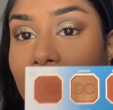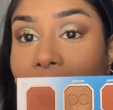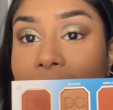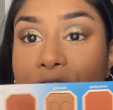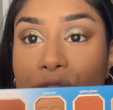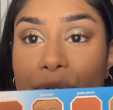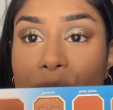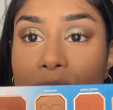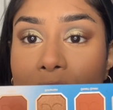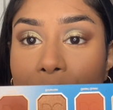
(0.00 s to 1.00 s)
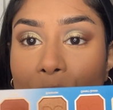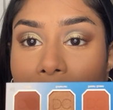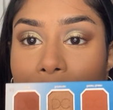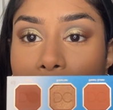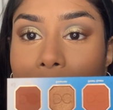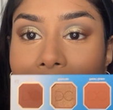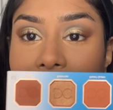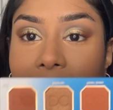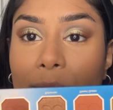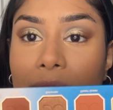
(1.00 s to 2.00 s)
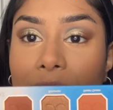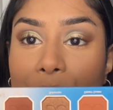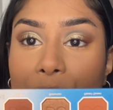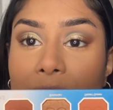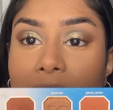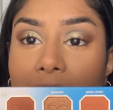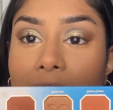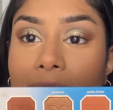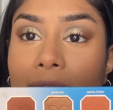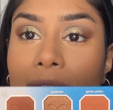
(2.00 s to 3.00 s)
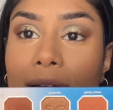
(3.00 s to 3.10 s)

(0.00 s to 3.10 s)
I do want to go back in with the green.